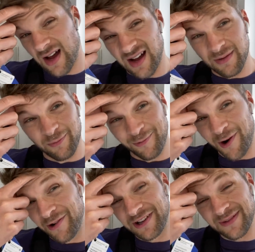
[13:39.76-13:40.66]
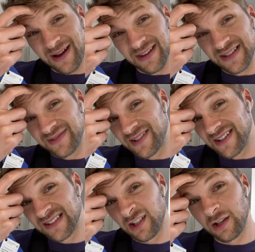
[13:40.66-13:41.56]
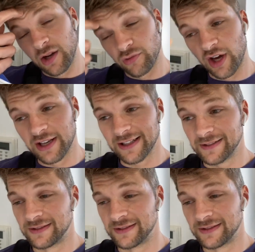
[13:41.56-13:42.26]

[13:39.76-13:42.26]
I'm worried about this one. I don't like running,